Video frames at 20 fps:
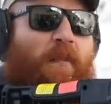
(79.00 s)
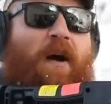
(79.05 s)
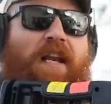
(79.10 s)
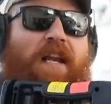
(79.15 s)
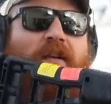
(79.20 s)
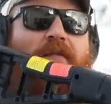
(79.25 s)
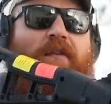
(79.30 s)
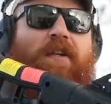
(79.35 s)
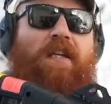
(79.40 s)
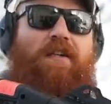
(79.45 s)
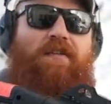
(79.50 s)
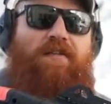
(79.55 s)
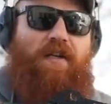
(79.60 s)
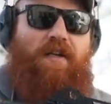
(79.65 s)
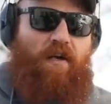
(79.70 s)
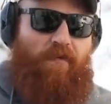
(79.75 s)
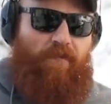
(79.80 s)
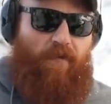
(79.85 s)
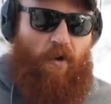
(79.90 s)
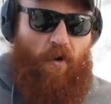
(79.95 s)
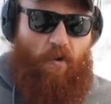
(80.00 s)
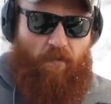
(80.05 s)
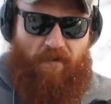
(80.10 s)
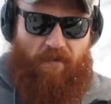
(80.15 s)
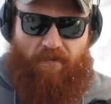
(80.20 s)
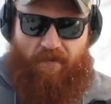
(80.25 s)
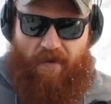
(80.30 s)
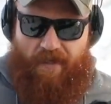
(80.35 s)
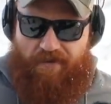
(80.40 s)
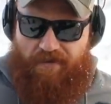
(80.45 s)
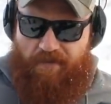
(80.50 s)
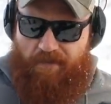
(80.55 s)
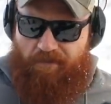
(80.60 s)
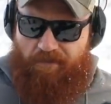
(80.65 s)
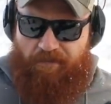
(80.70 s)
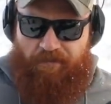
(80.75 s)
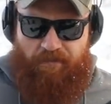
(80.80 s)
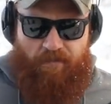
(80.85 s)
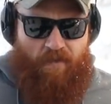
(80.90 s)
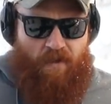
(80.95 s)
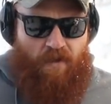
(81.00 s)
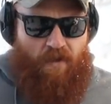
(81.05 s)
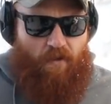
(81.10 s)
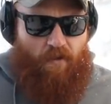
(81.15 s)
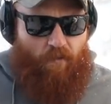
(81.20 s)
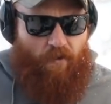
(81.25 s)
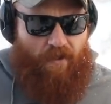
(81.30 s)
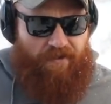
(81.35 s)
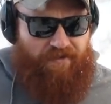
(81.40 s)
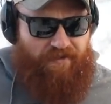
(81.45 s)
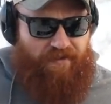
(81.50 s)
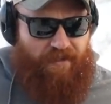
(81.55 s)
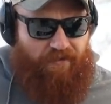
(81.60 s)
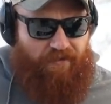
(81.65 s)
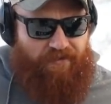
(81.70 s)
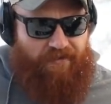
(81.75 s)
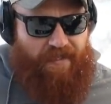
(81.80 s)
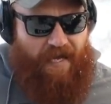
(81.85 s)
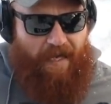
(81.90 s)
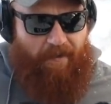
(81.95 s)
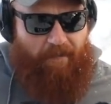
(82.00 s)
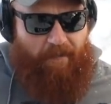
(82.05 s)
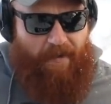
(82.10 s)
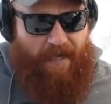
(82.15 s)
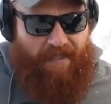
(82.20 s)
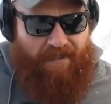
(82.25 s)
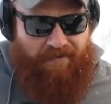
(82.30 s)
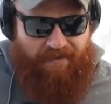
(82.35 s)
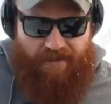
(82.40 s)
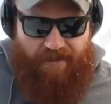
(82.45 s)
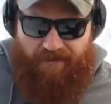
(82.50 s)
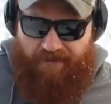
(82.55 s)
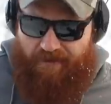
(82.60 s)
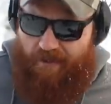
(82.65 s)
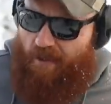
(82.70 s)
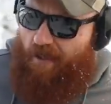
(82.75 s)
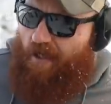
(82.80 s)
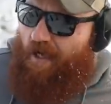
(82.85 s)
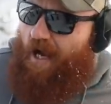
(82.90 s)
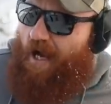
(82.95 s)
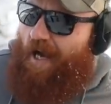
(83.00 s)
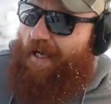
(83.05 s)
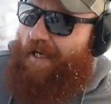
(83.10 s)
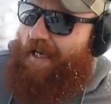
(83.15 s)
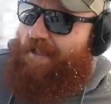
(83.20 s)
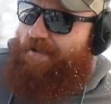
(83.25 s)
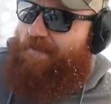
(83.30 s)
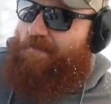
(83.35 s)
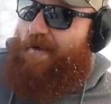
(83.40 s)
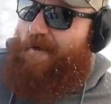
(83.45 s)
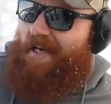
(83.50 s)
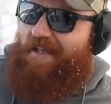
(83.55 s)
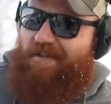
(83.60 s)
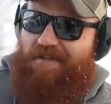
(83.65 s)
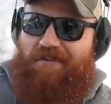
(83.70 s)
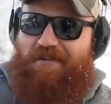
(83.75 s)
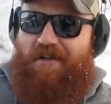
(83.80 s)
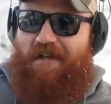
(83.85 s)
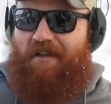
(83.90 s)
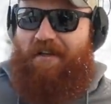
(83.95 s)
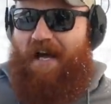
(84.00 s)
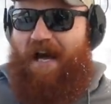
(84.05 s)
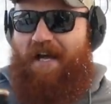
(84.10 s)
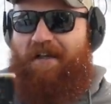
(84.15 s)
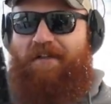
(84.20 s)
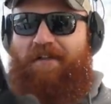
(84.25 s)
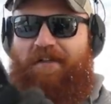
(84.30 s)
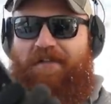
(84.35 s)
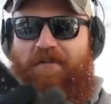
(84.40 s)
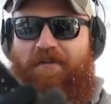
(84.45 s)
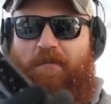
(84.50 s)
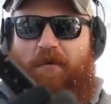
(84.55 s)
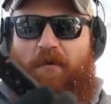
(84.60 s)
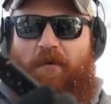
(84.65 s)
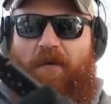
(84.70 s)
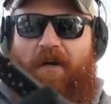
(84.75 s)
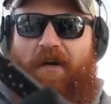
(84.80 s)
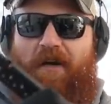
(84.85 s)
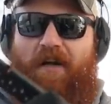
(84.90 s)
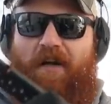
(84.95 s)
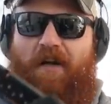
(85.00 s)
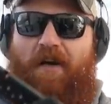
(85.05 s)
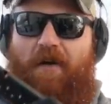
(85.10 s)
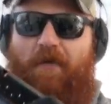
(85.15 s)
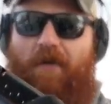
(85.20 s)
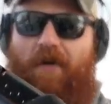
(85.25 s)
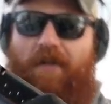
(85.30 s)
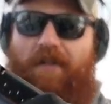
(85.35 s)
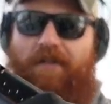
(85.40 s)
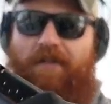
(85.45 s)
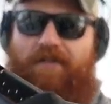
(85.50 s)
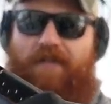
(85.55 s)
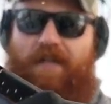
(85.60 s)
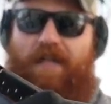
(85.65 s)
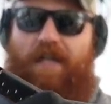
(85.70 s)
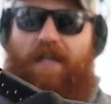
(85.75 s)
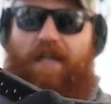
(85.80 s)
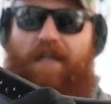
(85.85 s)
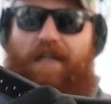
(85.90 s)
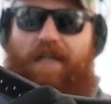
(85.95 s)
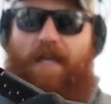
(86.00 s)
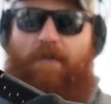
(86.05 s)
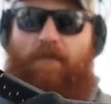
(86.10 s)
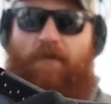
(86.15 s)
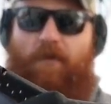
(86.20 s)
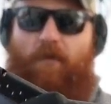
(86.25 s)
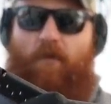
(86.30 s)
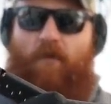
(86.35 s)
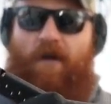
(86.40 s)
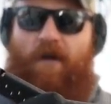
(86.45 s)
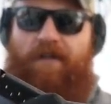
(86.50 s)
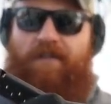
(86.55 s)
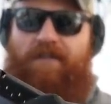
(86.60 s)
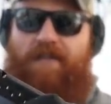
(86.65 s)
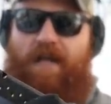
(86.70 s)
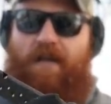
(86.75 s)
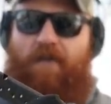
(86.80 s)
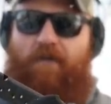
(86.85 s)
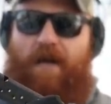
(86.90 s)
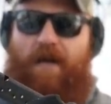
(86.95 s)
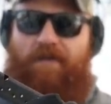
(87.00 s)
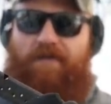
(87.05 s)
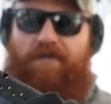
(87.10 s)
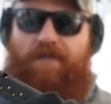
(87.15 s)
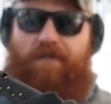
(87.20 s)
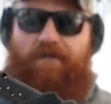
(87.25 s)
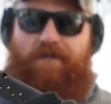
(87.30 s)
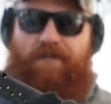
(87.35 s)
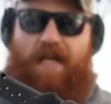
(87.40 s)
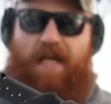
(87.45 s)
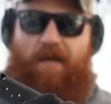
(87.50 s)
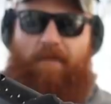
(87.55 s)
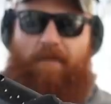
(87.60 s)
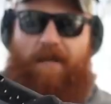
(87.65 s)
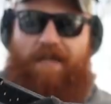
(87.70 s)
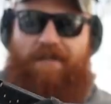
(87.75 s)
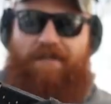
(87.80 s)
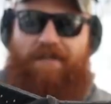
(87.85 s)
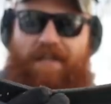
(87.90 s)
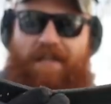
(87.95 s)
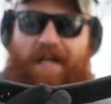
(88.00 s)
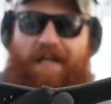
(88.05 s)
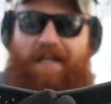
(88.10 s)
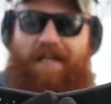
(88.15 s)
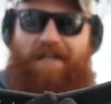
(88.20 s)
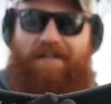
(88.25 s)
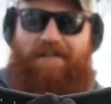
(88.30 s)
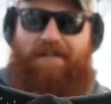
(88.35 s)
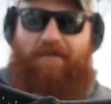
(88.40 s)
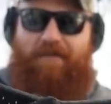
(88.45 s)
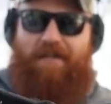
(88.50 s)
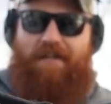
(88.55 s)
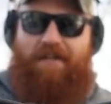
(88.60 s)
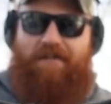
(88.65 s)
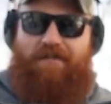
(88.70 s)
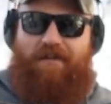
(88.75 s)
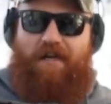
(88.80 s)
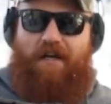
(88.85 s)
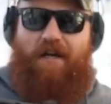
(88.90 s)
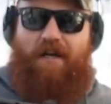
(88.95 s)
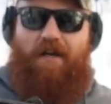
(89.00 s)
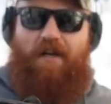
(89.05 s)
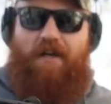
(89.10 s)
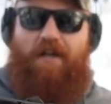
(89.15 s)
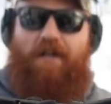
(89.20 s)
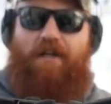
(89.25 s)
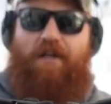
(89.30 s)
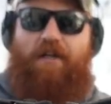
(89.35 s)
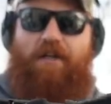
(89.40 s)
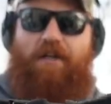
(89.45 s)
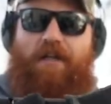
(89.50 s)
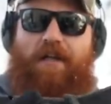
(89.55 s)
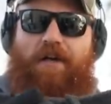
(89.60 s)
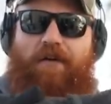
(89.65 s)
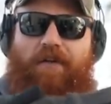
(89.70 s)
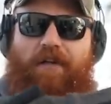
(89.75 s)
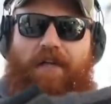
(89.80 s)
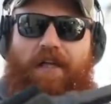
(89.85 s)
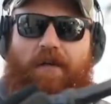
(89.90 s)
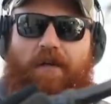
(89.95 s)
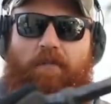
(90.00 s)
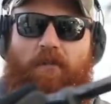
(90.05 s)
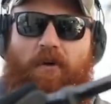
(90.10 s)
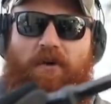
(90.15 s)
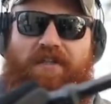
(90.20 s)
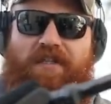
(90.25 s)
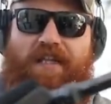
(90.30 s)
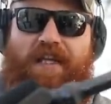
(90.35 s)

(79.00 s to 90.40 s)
might even consider for home defense. Runs single stack magazines here. I got some magazines online that look super weird. It came with one 10 round single stack magazine. Then I got some of these clearly put